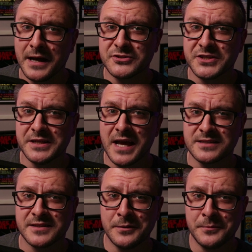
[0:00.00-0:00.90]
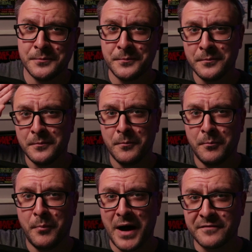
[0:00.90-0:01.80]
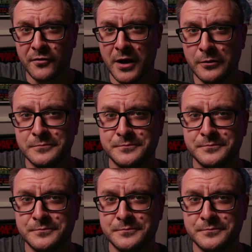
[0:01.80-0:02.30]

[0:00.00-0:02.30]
and I'll see you next time. Bye for now.